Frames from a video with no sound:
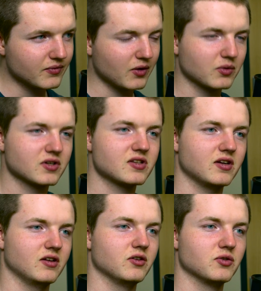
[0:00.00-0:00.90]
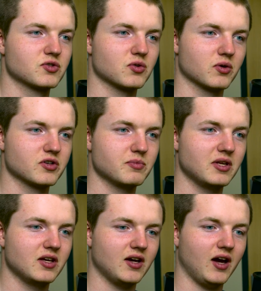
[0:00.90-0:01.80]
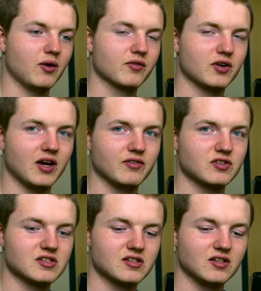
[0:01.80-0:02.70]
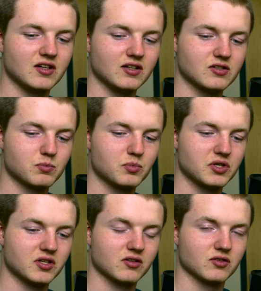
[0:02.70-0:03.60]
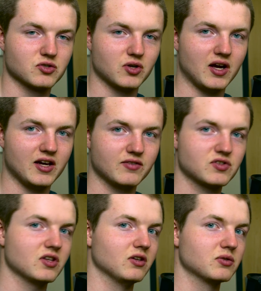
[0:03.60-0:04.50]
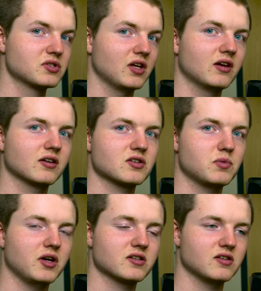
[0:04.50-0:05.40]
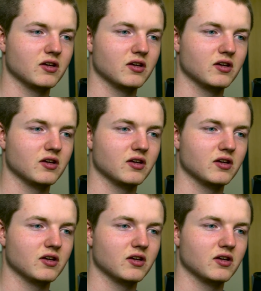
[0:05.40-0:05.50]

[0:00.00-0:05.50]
a new storage media. However, I haven't seen any particular drives that use SATA Express.